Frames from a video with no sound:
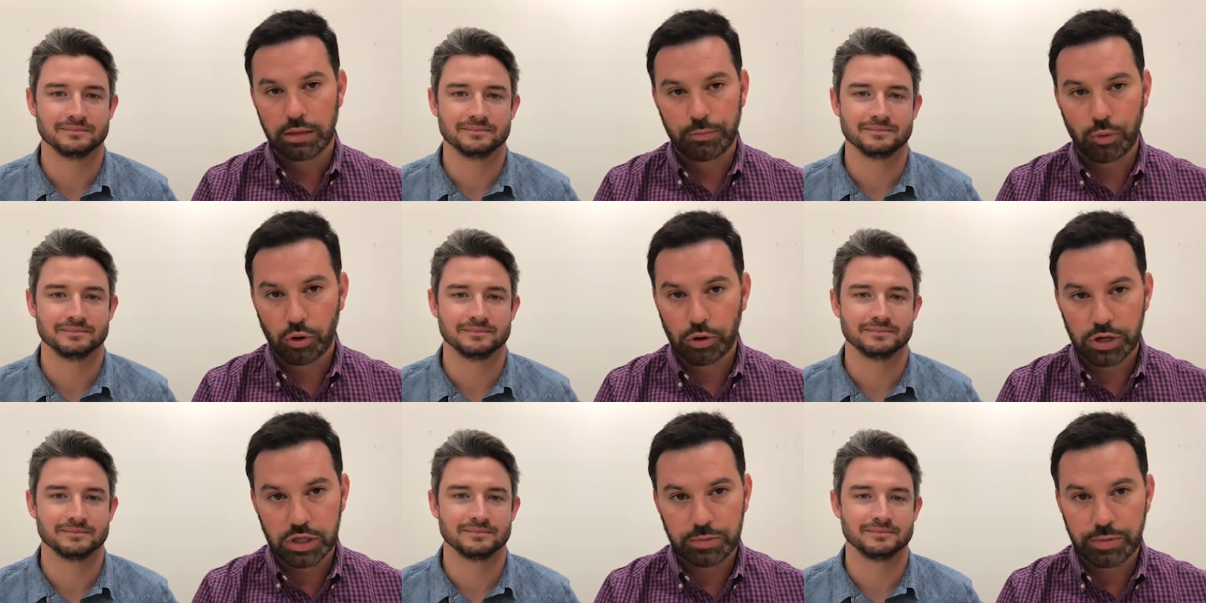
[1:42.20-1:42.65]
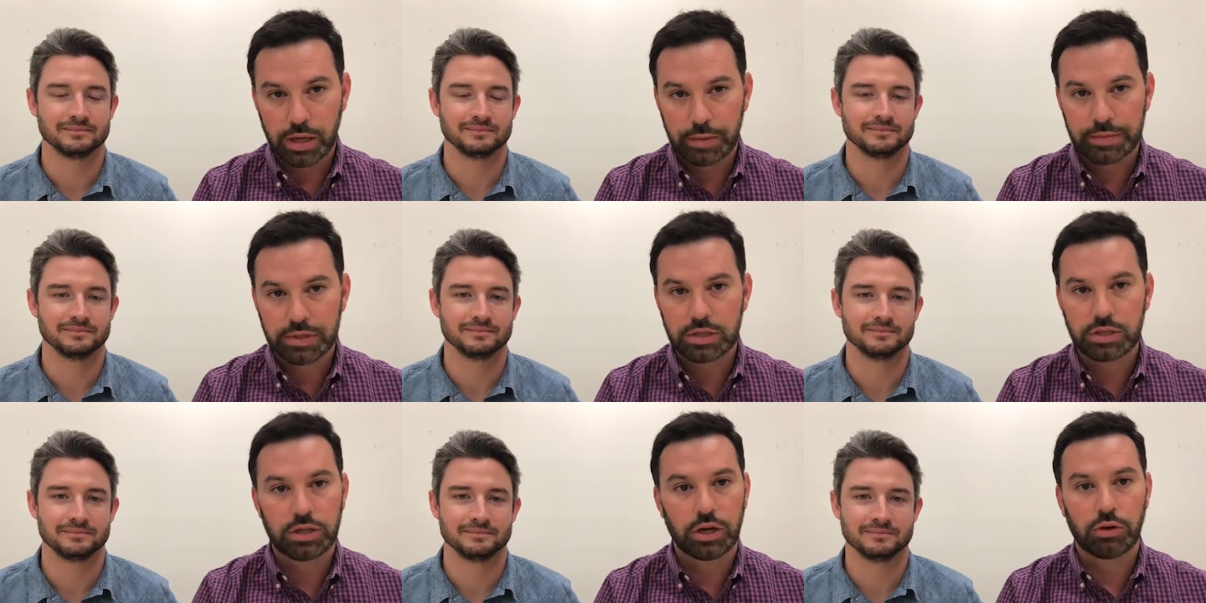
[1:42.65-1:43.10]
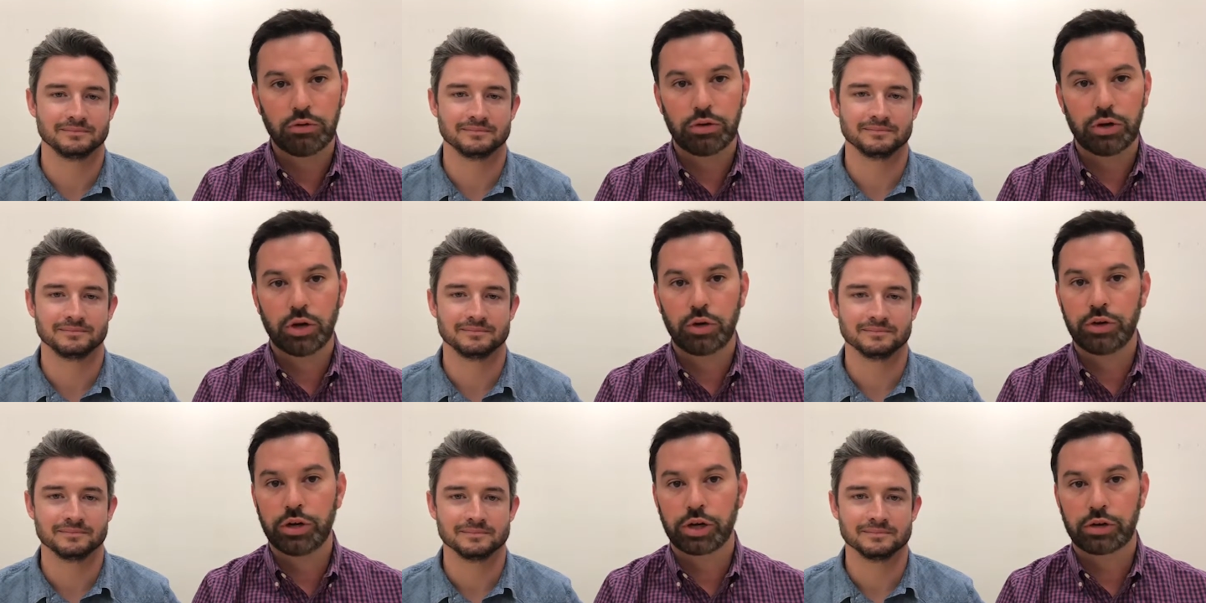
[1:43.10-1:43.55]
Speaker 1: The mortgage payments don't
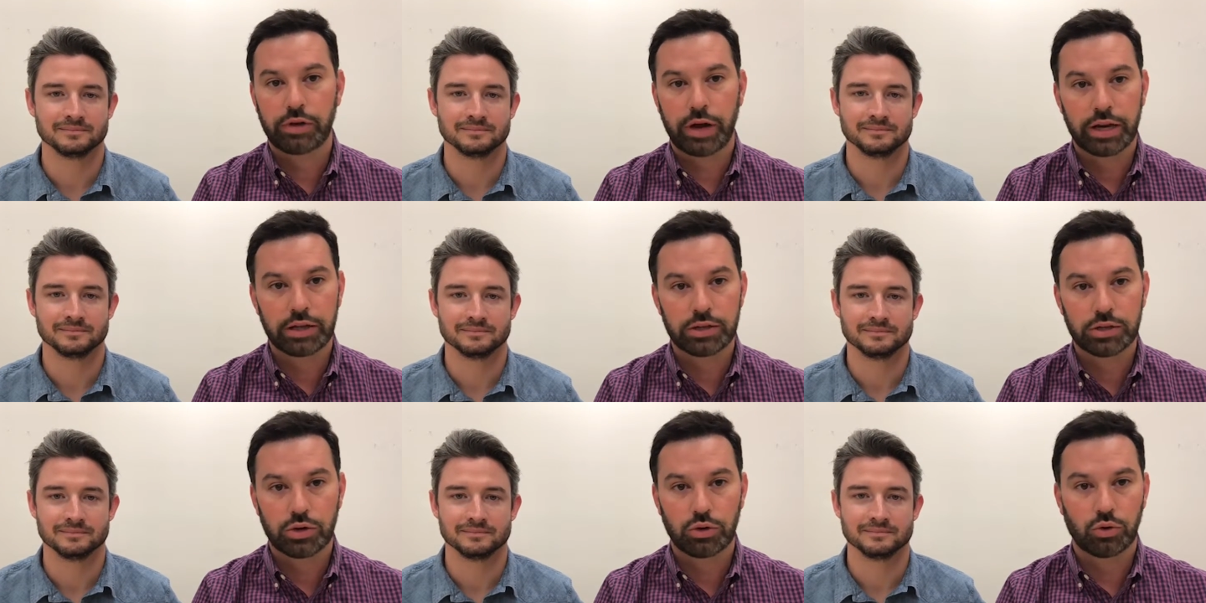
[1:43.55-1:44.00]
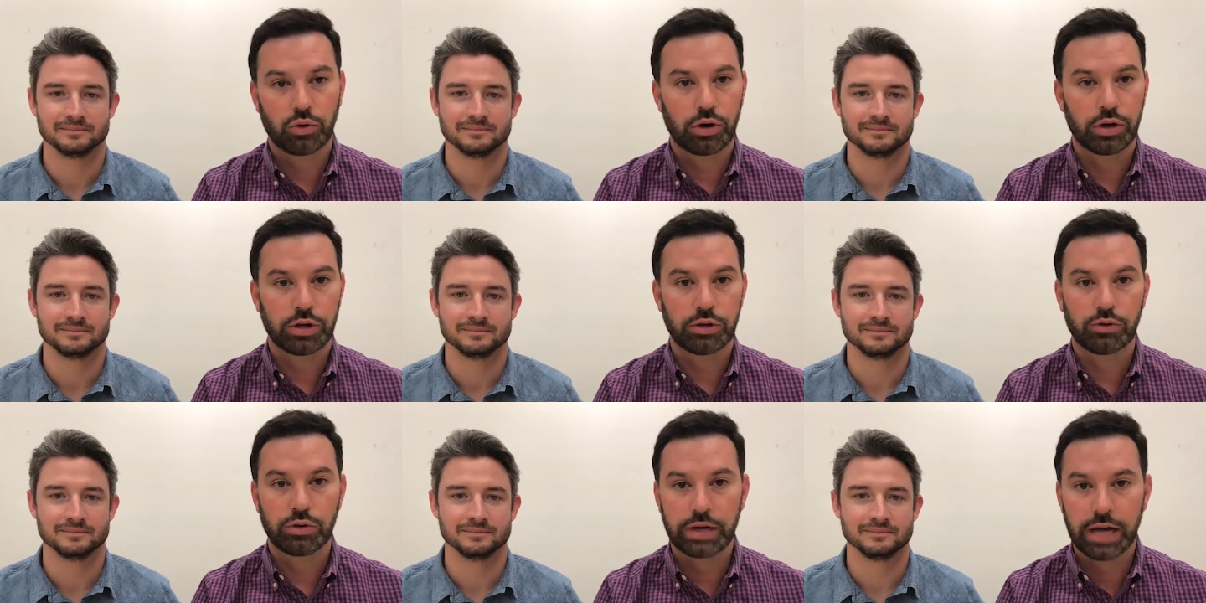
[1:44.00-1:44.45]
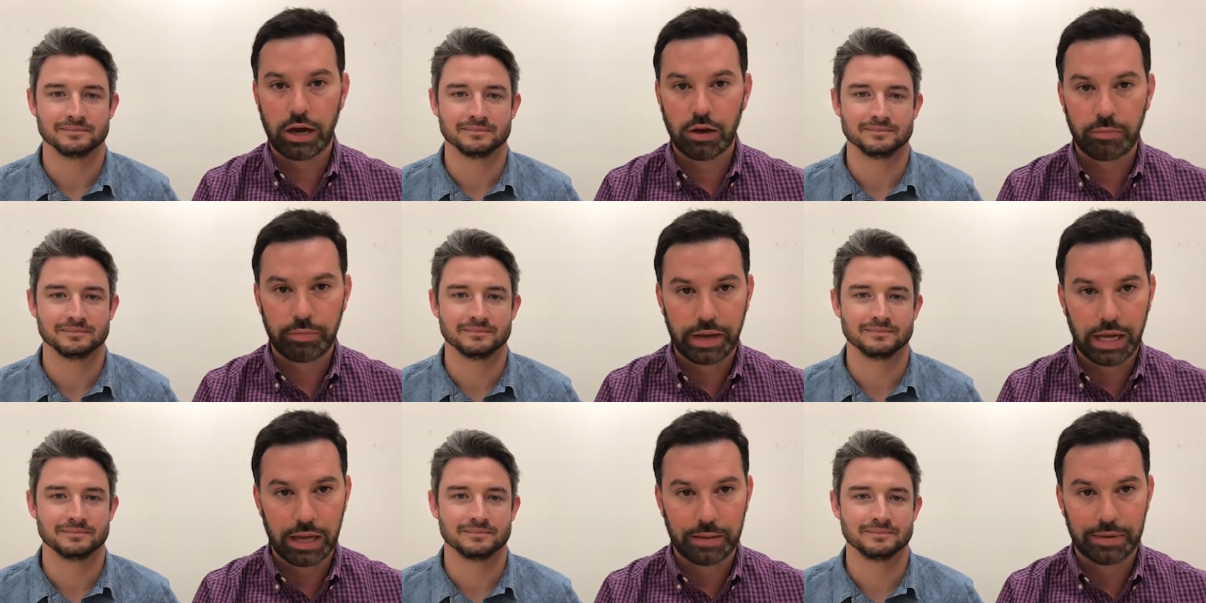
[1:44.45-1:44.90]
know your credit score, your
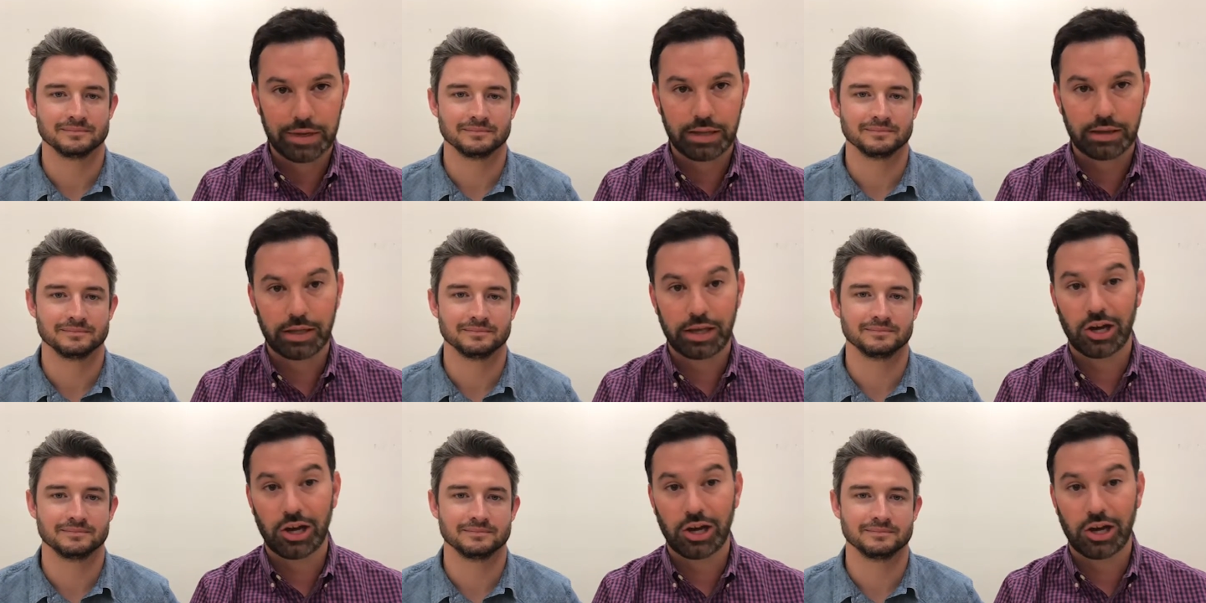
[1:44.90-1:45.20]
down payment.